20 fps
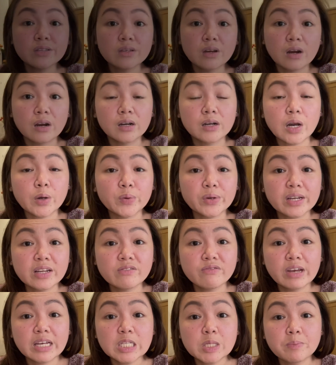are our
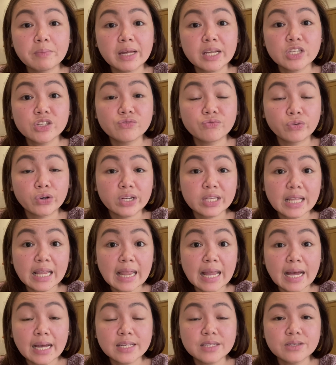investments for the
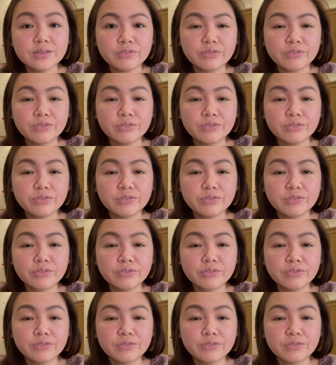last 3